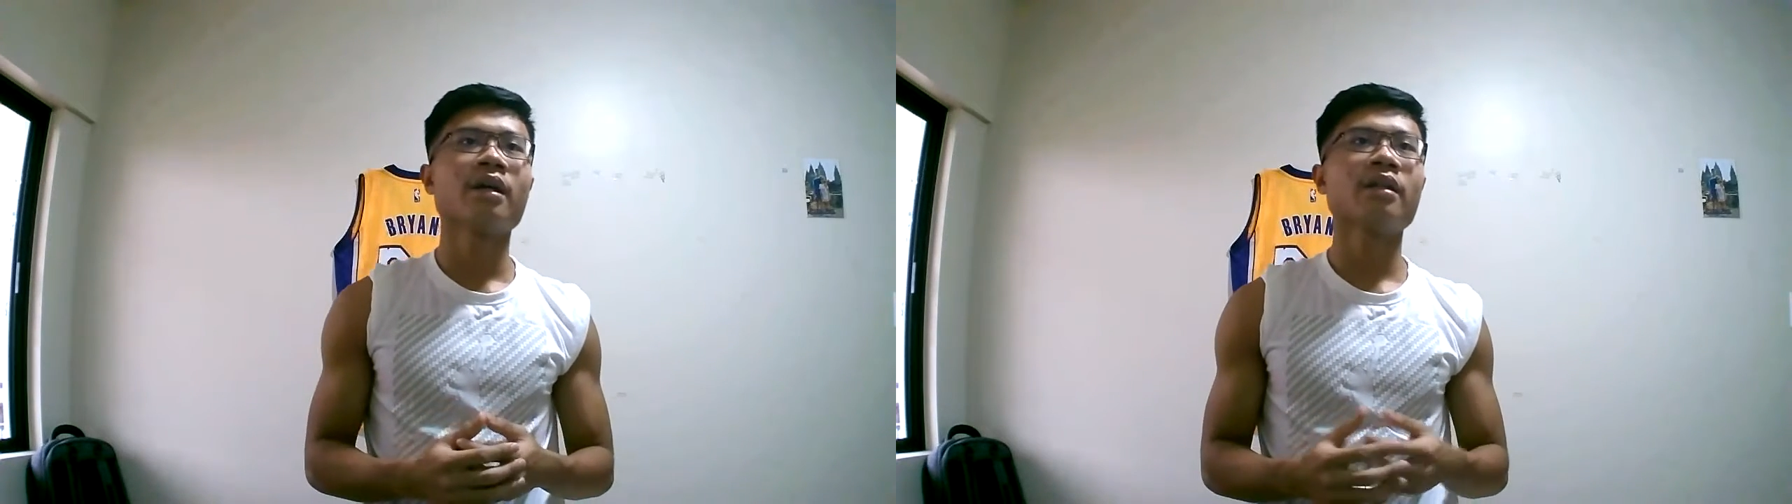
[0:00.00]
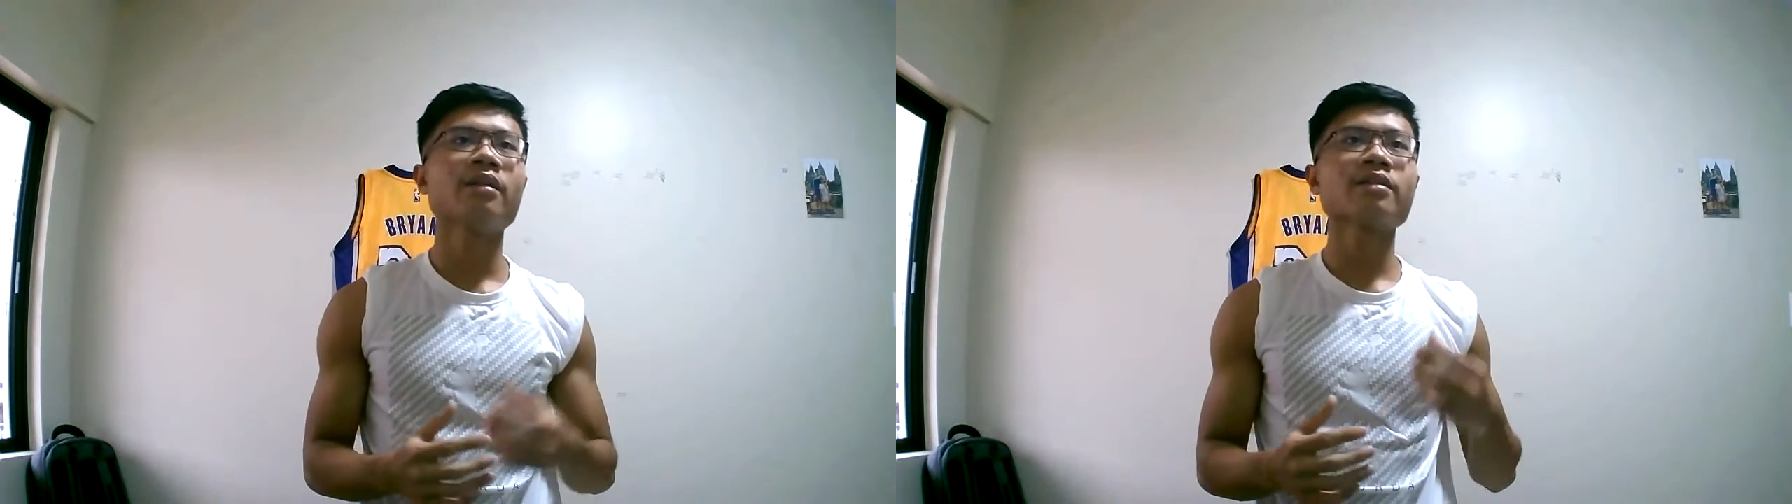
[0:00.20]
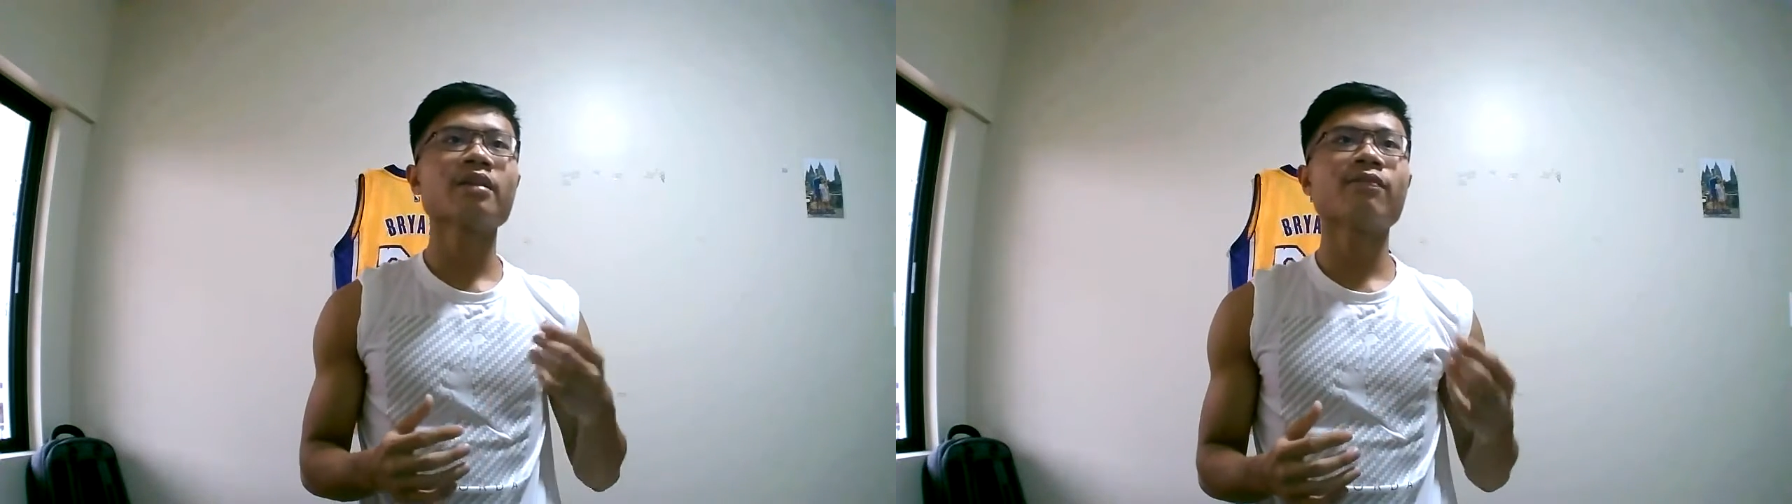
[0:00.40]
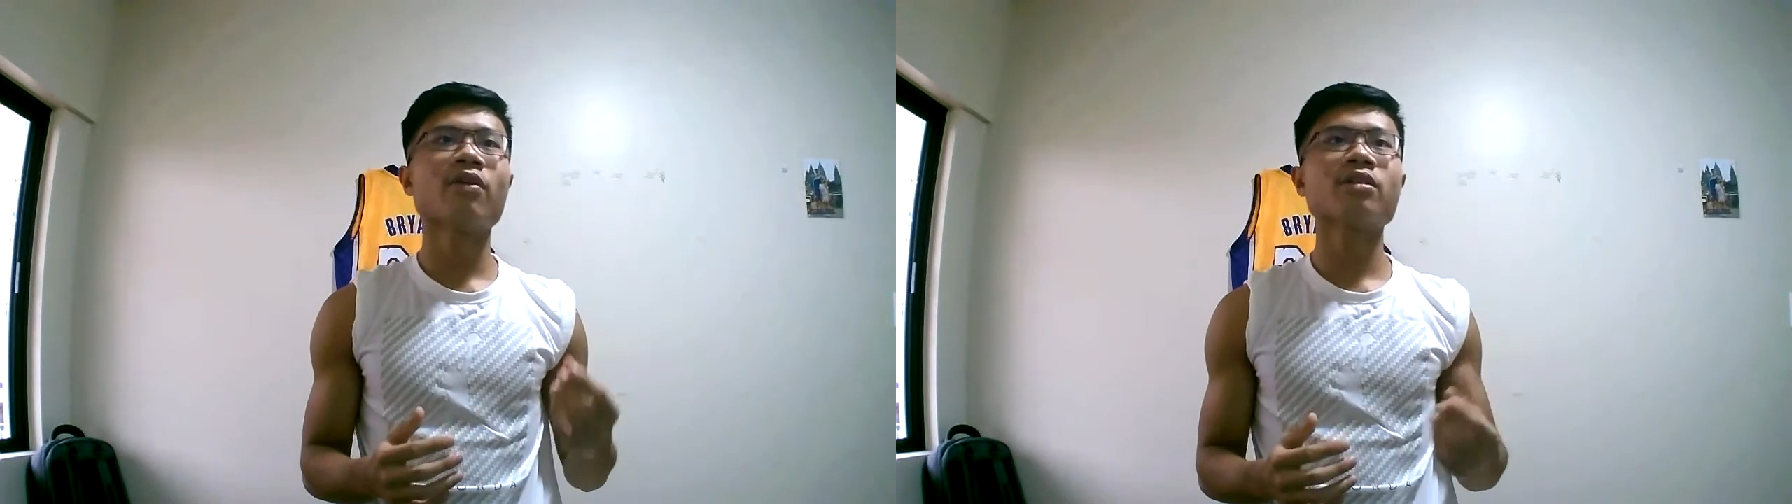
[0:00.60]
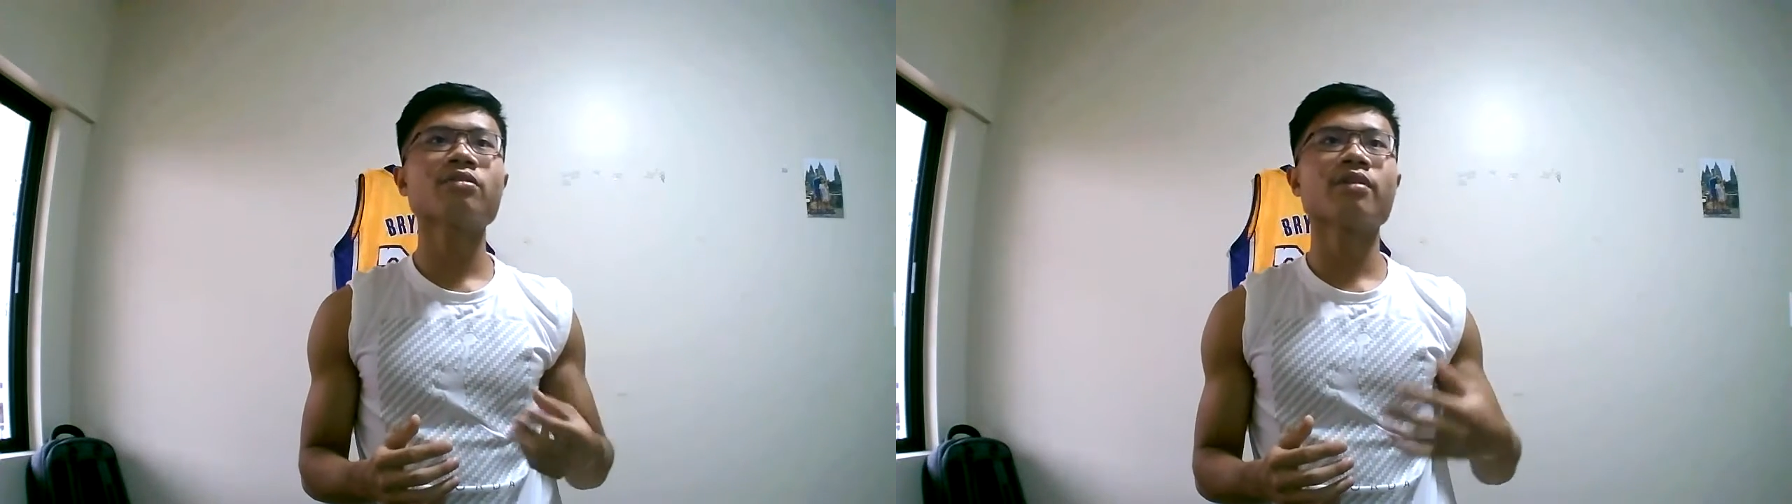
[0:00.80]
and this can
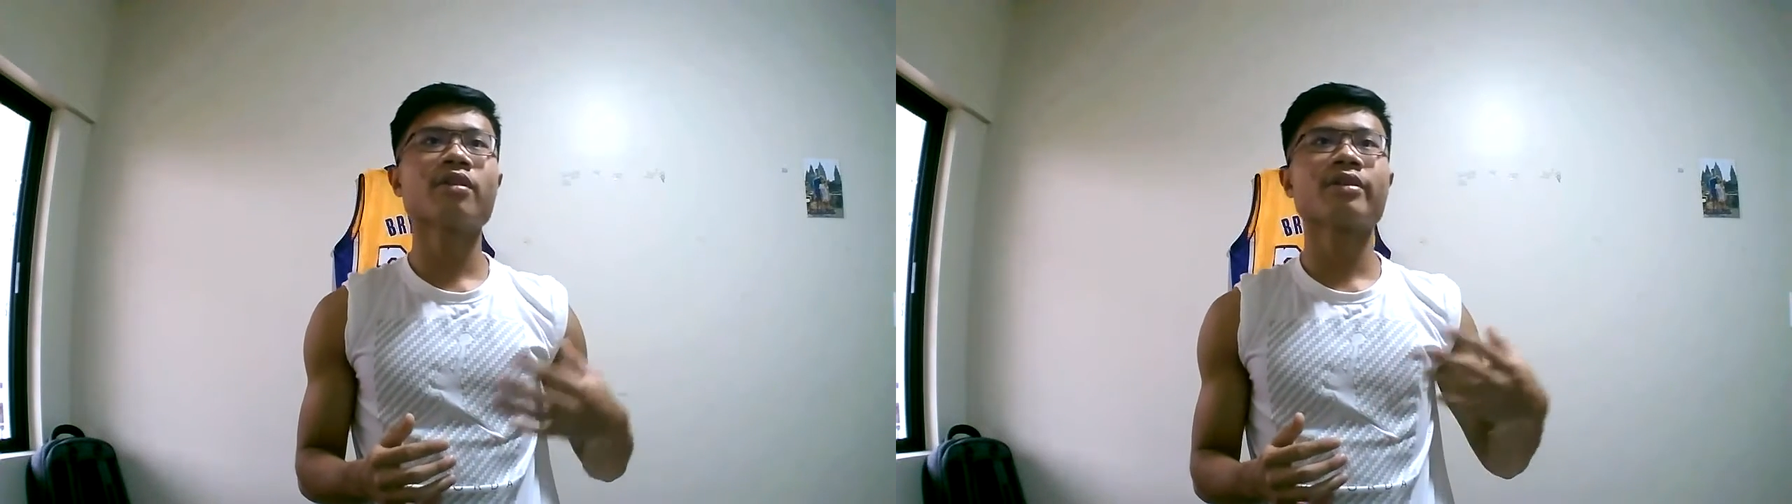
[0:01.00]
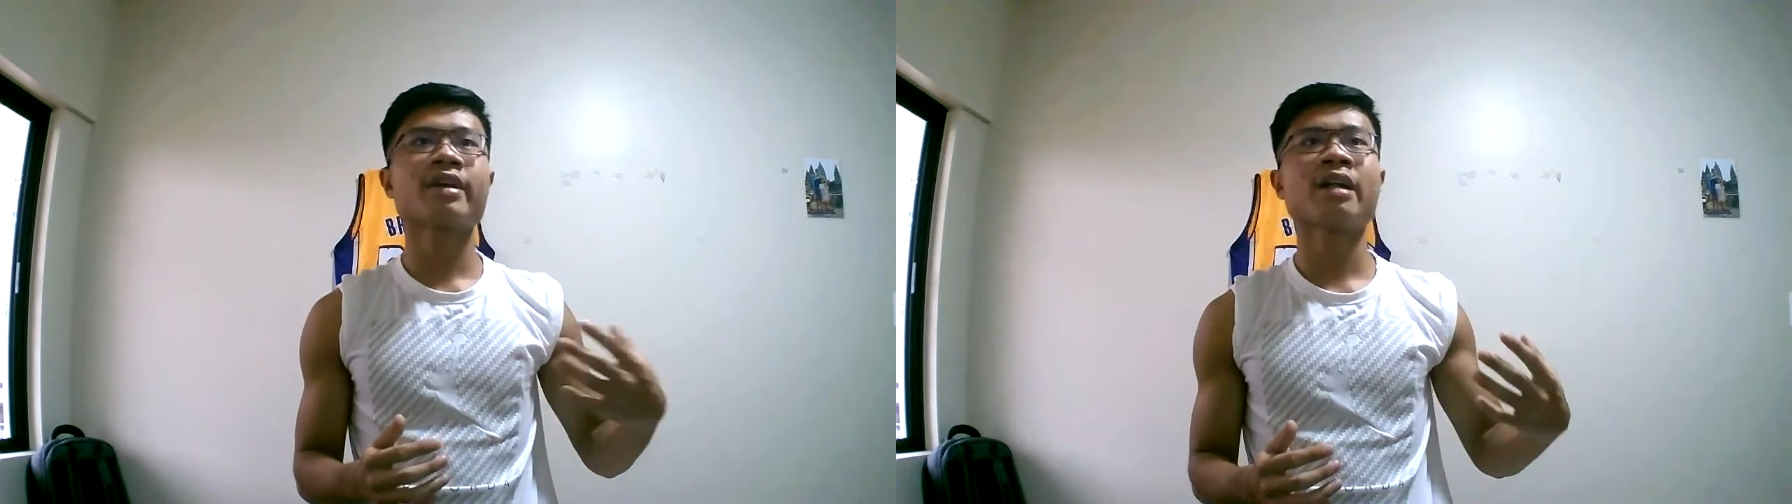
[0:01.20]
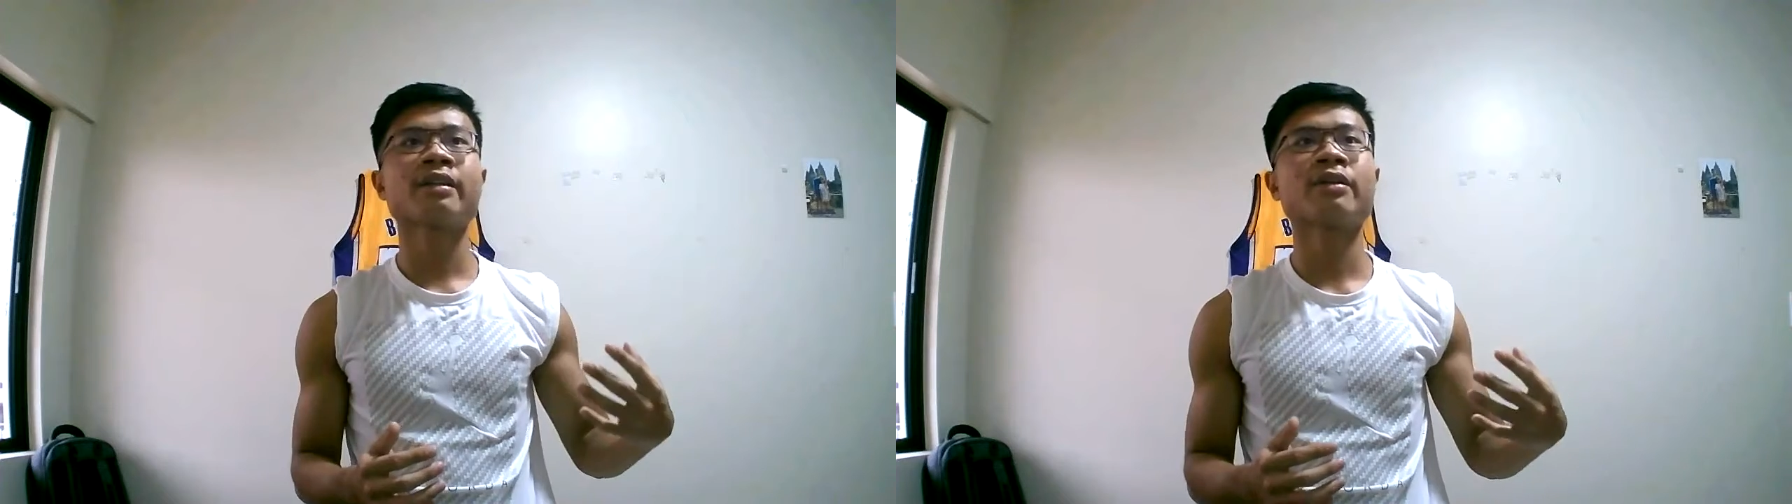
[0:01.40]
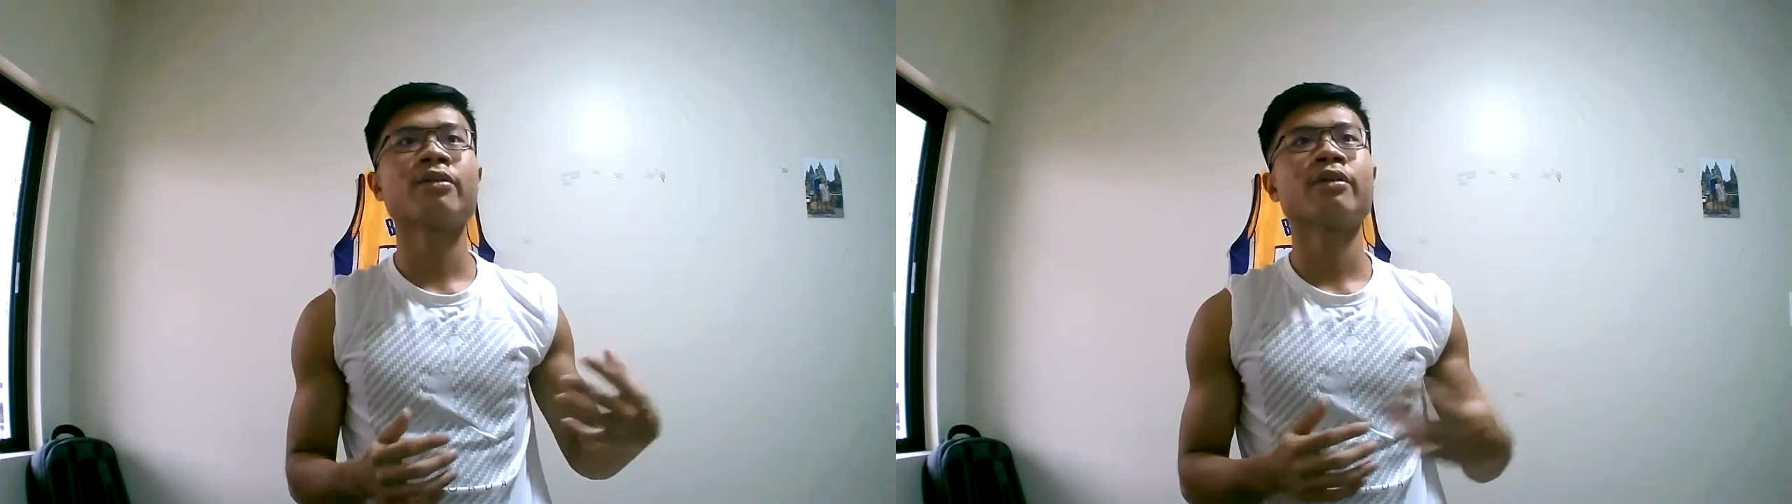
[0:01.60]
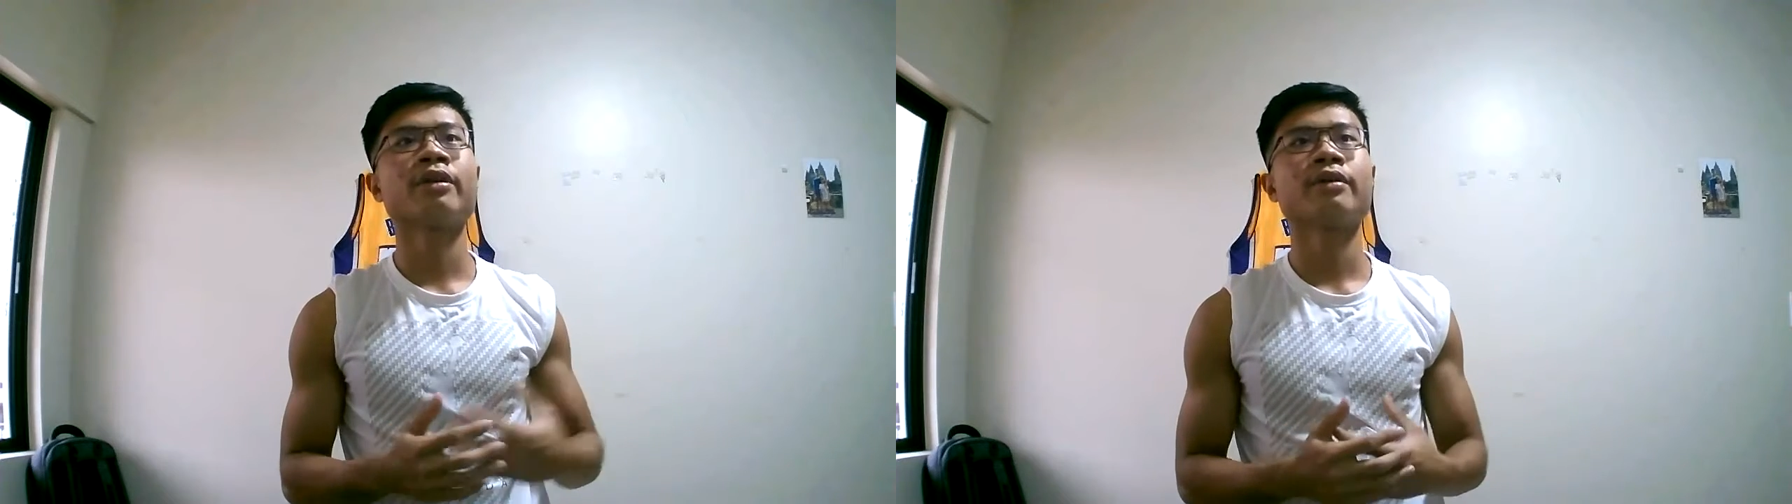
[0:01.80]
fall to another
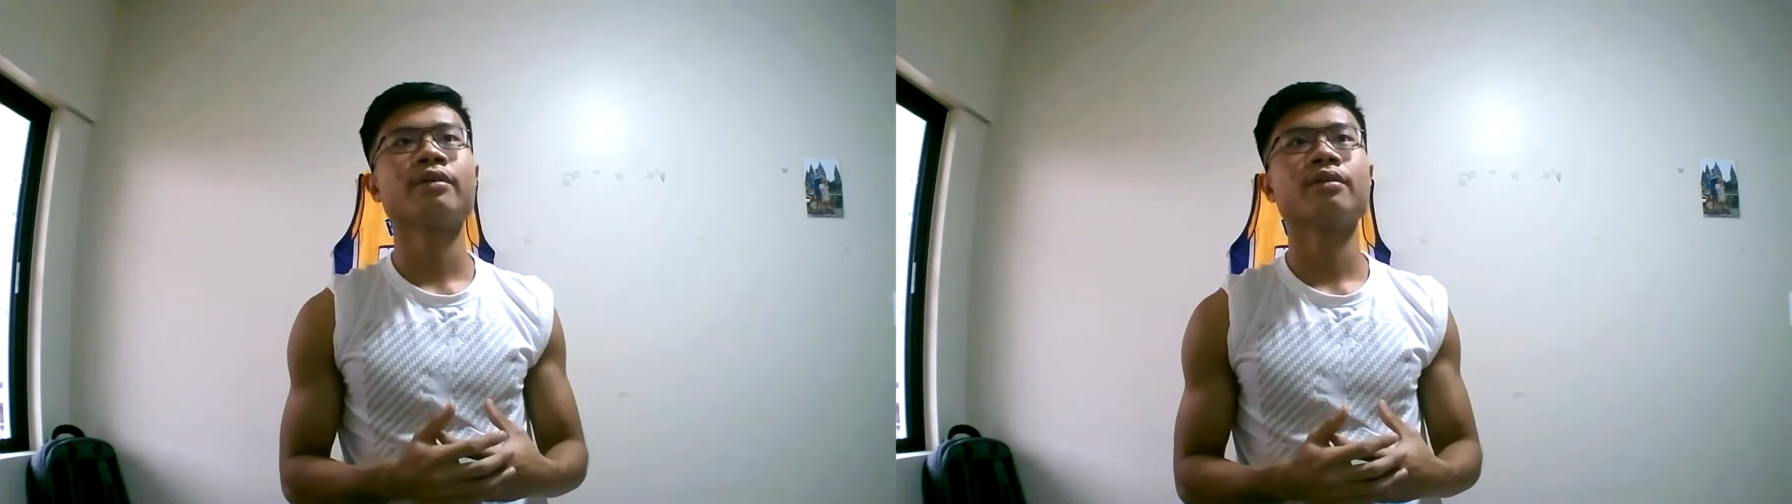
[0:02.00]
category,